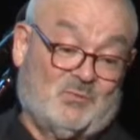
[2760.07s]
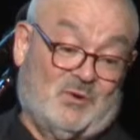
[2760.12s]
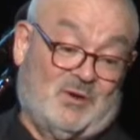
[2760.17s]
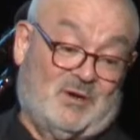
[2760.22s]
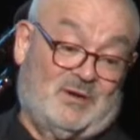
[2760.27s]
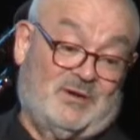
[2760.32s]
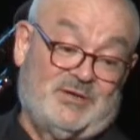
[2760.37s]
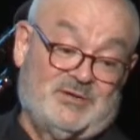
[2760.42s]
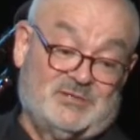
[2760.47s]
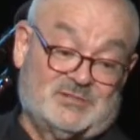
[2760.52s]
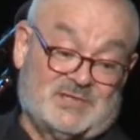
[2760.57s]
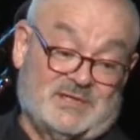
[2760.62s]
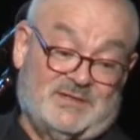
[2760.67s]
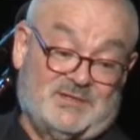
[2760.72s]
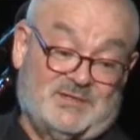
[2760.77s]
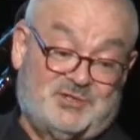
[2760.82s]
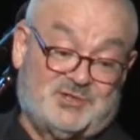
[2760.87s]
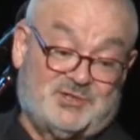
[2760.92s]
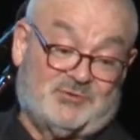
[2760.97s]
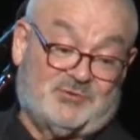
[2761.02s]
where usually
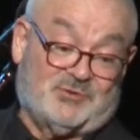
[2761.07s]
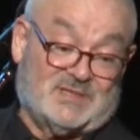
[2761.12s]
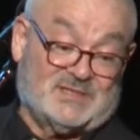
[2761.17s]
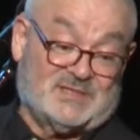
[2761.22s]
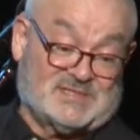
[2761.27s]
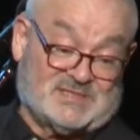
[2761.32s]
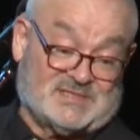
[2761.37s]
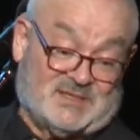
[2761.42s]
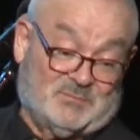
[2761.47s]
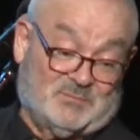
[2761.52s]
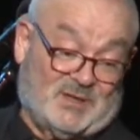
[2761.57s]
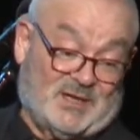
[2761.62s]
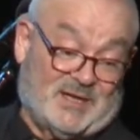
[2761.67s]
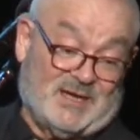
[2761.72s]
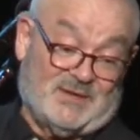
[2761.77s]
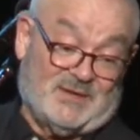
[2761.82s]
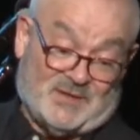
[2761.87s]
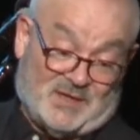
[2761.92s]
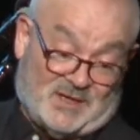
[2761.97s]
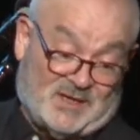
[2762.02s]
the General
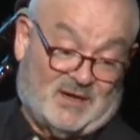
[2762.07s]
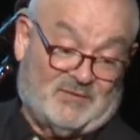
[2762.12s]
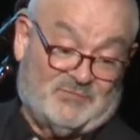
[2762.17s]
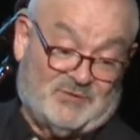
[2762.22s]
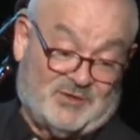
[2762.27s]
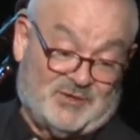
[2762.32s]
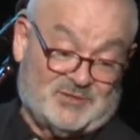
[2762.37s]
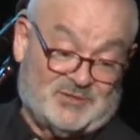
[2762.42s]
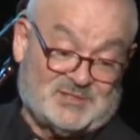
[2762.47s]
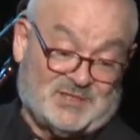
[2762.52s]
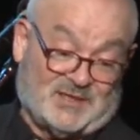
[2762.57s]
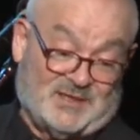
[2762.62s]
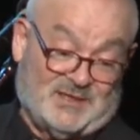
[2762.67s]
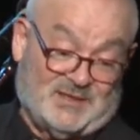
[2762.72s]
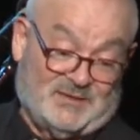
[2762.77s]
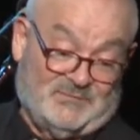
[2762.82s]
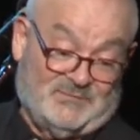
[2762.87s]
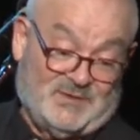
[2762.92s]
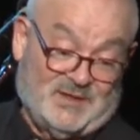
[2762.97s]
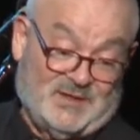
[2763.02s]
Assembly and the governors
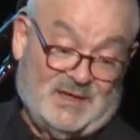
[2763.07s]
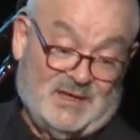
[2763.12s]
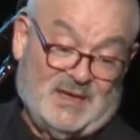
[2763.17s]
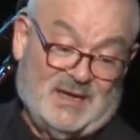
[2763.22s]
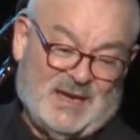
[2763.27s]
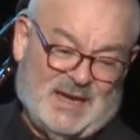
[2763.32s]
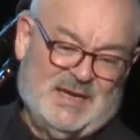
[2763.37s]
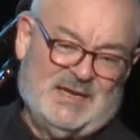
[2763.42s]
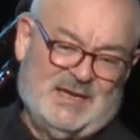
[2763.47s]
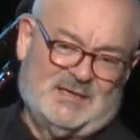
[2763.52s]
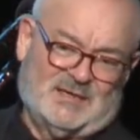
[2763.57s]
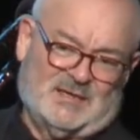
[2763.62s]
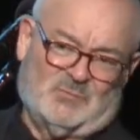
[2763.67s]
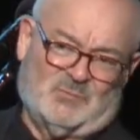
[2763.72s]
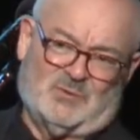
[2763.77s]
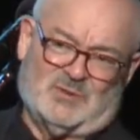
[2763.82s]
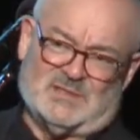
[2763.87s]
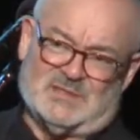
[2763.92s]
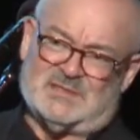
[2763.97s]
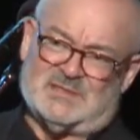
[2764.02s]
lived.
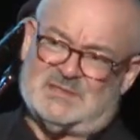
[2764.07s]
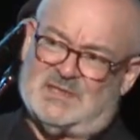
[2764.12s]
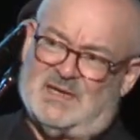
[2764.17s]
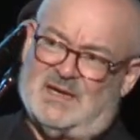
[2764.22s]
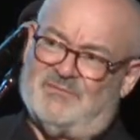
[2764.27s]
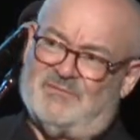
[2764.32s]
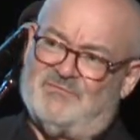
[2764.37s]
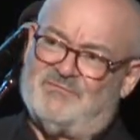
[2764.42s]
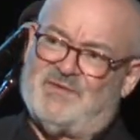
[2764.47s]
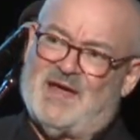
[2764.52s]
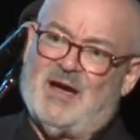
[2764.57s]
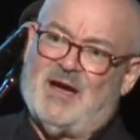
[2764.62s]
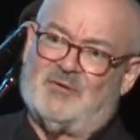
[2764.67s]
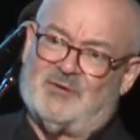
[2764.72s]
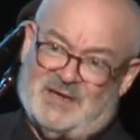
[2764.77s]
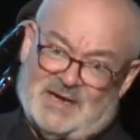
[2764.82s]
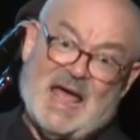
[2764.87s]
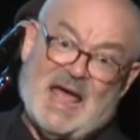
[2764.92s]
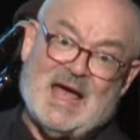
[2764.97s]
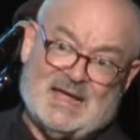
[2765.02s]
Edenton was
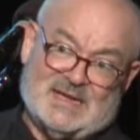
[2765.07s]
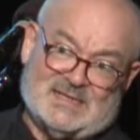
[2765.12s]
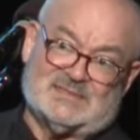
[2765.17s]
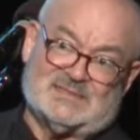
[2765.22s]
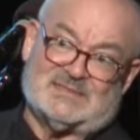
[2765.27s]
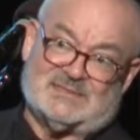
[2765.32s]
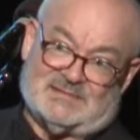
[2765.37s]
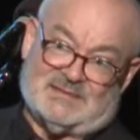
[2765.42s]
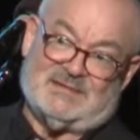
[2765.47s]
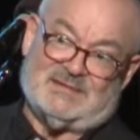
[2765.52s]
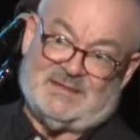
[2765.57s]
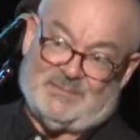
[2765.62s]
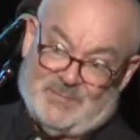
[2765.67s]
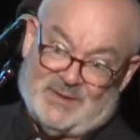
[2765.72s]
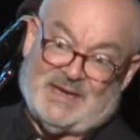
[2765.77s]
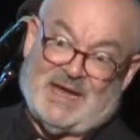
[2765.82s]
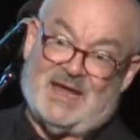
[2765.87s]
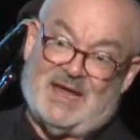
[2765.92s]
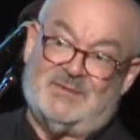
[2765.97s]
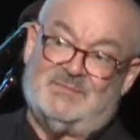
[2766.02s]
founded as, it
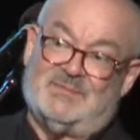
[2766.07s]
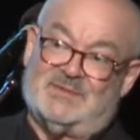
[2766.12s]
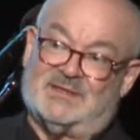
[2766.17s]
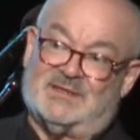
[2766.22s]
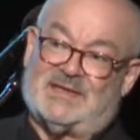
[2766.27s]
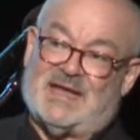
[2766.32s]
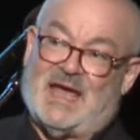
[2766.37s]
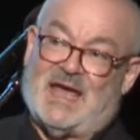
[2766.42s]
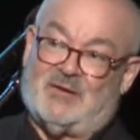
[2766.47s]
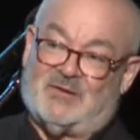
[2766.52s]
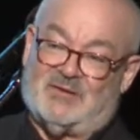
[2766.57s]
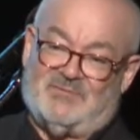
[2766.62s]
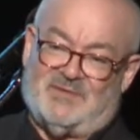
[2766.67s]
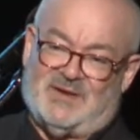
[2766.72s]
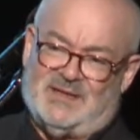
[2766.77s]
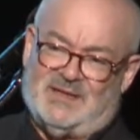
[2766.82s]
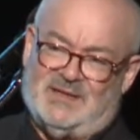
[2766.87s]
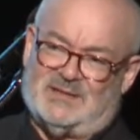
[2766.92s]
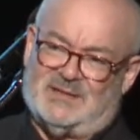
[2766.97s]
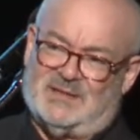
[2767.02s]
became the town of
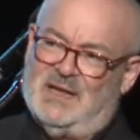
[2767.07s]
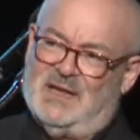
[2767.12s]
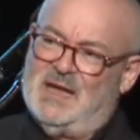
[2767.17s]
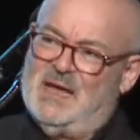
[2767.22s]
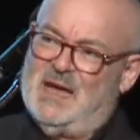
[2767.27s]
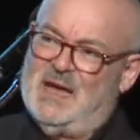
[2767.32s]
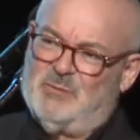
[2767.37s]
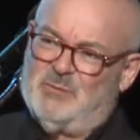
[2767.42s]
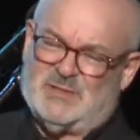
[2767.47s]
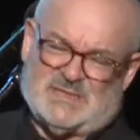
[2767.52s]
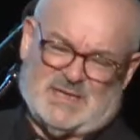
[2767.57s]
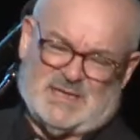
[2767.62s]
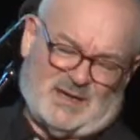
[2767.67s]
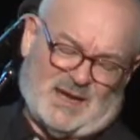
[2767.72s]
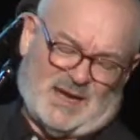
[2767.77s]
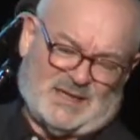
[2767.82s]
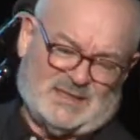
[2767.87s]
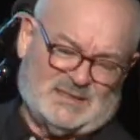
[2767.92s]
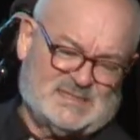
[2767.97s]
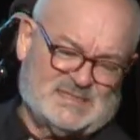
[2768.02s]
Edenton, I want to say
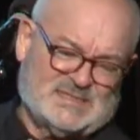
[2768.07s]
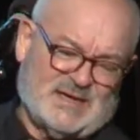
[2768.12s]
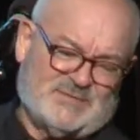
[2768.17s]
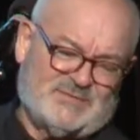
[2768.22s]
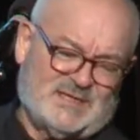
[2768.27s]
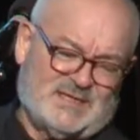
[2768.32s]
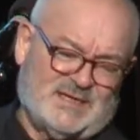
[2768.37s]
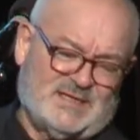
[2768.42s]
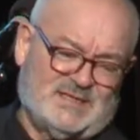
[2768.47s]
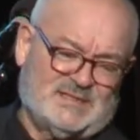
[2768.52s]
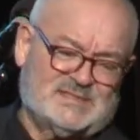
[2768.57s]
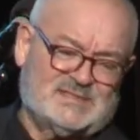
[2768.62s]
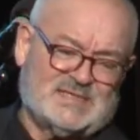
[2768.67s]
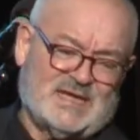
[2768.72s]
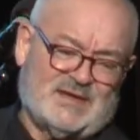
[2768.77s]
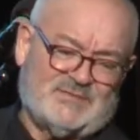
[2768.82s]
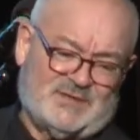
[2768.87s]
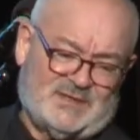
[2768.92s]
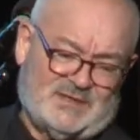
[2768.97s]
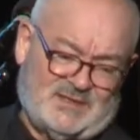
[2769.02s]
like in
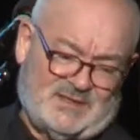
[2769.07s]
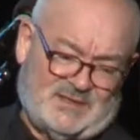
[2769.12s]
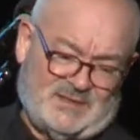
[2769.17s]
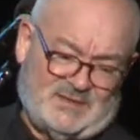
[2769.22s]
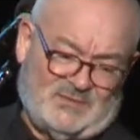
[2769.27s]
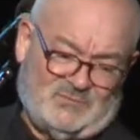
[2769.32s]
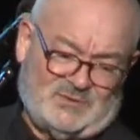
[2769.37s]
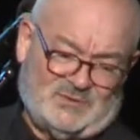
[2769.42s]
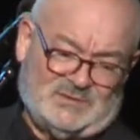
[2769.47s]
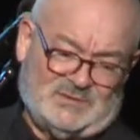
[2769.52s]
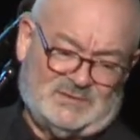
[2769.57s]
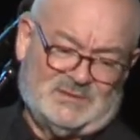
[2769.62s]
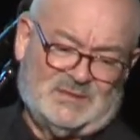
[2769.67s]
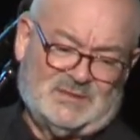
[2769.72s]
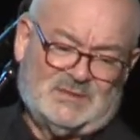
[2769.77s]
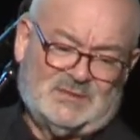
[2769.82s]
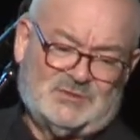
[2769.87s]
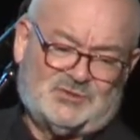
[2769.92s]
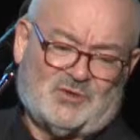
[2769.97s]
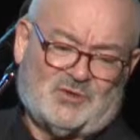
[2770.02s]
1717 when
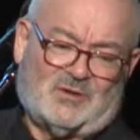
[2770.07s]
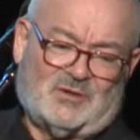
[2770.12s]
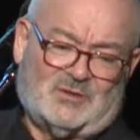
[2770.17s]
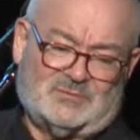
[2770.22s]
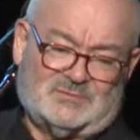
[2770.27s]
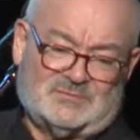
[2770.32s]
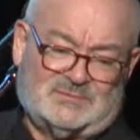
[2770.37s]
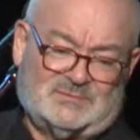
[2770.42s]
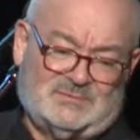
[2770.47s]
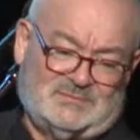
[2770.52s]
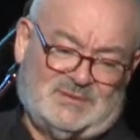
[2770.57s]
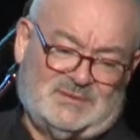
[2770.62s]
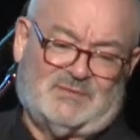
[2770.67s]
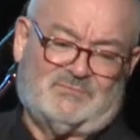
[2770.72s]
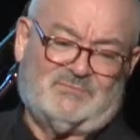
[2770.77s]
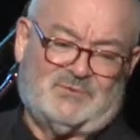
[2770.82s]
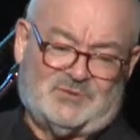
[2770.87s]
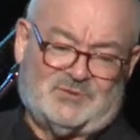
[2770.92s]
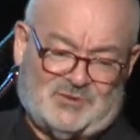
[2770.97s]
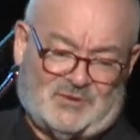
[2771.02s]

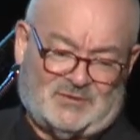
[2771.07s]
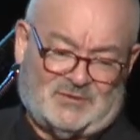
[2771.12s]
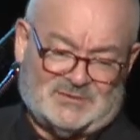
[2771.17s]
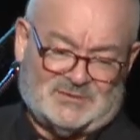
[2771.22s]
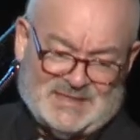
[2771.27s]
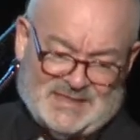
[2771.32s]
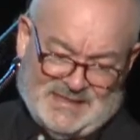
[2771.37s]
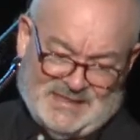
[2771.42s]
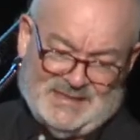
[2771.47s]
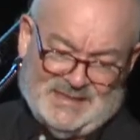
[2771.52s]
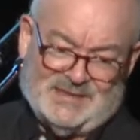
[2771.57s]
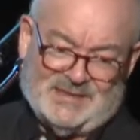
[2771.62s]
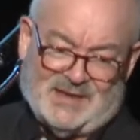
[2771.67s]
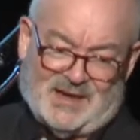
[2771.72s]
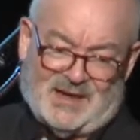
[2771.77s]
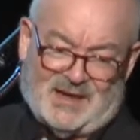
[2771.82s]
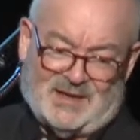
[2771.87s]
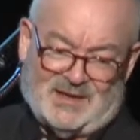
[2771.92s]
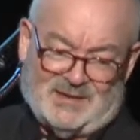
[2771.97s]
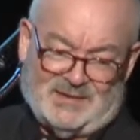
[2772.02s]
Governor Charles Eden
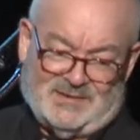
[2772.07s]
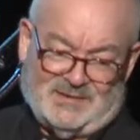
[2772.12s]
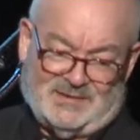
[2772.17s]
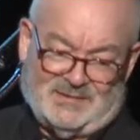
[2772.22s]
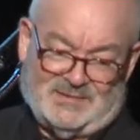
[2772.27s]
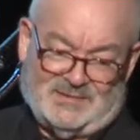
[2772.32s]
died.